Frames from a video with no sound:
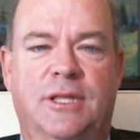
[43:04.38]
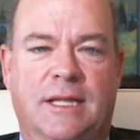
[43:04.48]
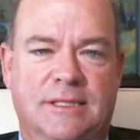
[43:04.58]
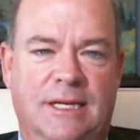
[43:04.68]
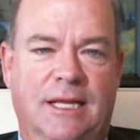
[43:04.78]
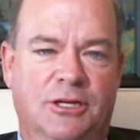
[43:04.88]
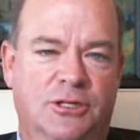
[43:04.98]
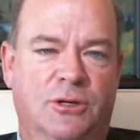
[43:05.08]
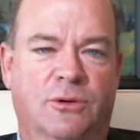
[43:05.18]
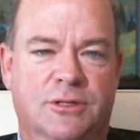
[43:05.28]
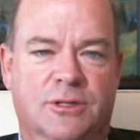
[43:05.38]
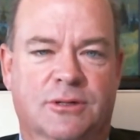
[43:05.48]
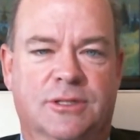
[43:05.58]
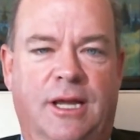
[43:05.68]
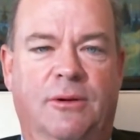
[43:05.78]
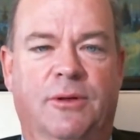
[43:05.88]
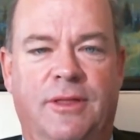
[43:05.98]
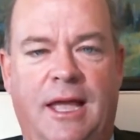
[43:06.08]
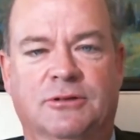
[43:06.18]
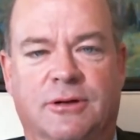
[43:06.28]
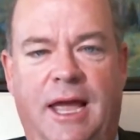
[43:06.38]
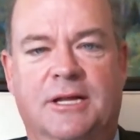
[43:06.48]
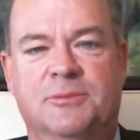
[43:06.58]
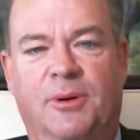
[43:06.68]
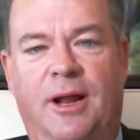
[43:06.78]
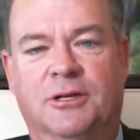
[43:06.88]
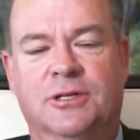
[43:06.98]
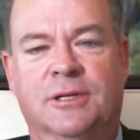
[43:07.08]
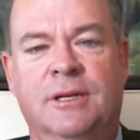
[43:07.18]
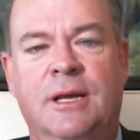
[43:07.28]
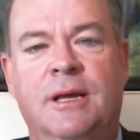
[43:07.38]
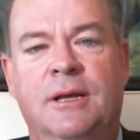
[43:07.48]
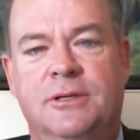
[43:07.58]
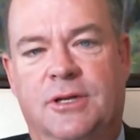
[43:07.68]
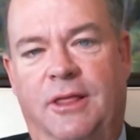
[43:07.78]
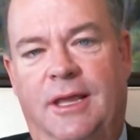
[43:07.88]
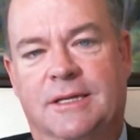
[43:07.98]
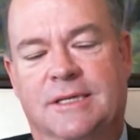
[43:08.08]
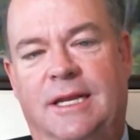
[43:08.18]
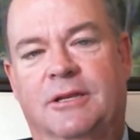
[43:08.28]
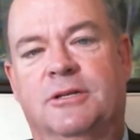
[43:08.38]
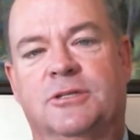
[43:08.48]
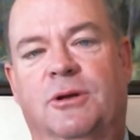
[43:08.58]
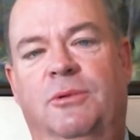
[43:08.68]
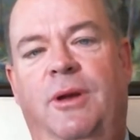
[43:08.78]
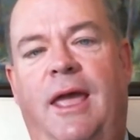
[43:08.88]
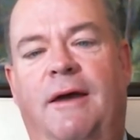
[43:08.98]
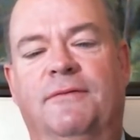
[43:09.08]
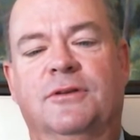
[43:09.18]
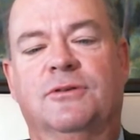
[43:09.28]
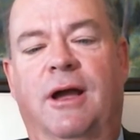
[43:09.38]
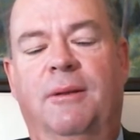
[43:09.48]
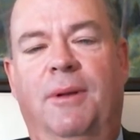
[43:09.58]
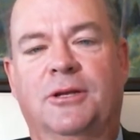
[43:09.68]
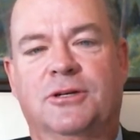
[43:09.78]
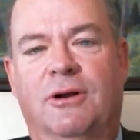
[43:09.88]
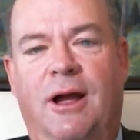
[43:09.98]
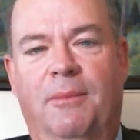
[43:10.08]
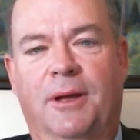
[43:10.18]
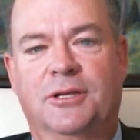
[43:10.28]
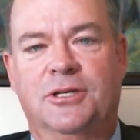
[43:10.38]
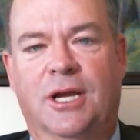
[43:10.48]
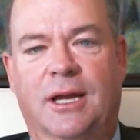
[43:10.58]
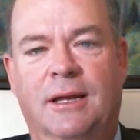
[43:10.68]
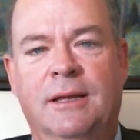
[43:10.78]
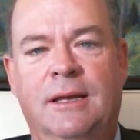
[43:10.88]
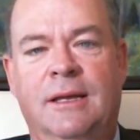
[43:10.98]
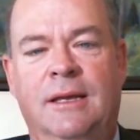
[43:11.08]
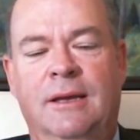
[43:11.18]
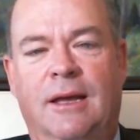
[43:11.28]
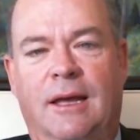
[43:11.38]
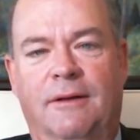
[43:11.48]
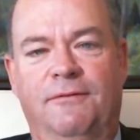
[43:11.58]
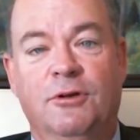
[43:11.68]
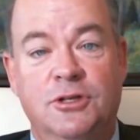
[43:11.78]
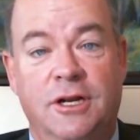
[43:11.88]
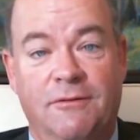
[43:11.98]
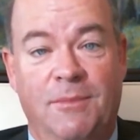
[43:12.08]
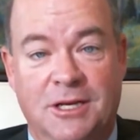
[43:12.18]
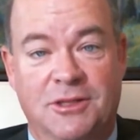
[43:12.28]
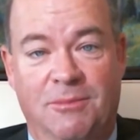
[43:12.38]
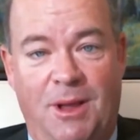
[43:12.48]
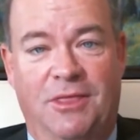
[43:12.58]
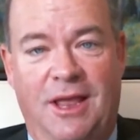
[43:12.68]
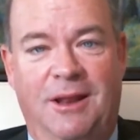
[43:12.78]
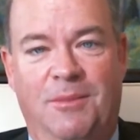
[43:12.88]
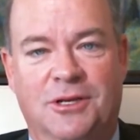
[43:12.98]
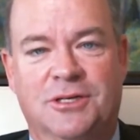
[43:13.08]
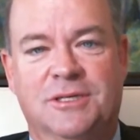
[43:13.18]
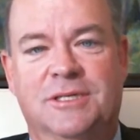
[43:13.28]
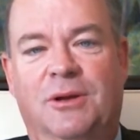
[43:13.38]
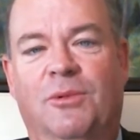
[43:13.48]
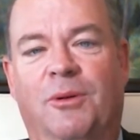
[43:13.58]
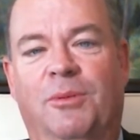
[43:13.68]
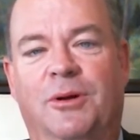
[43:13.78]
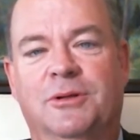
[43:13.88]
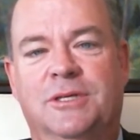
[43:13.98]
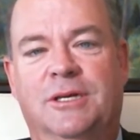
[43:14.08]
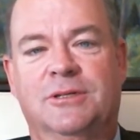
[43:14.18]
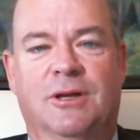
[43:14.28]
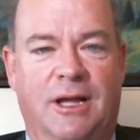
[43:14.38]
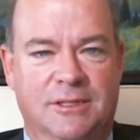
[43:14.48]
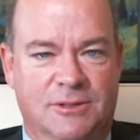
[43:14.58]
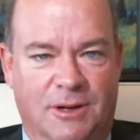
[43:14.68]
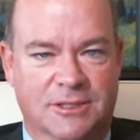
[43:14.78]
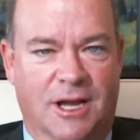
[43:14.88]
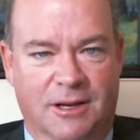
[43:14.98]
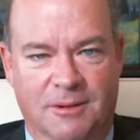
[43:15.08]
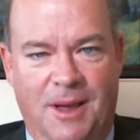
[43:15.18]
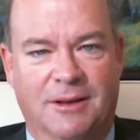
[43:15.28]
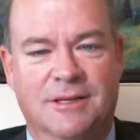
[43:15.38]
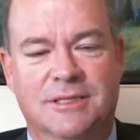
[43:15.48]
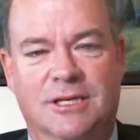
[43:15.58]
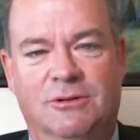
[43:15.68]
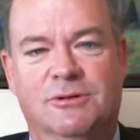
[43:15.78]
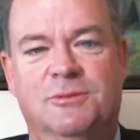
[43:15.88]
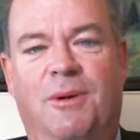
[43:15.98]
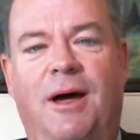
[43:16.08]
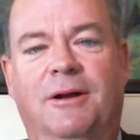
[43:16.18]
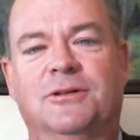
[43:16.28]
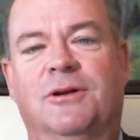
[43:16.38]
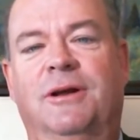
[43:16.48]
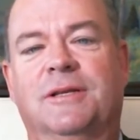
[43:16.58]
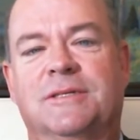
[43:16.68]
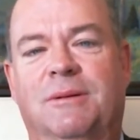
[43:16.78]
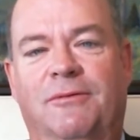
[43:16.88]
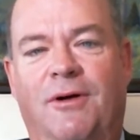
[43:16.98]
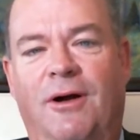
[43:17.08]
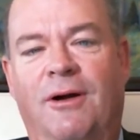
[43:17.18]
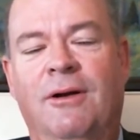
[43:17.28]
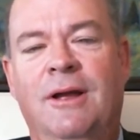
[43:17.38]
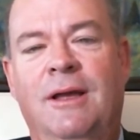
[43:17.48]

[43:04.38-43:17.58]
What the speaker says: that's an issue associated with natural gas production. So I think as an industry, we have to try to measure how much fugitive methane emissions that we're producing. So I talked about continuous monitoring in some of our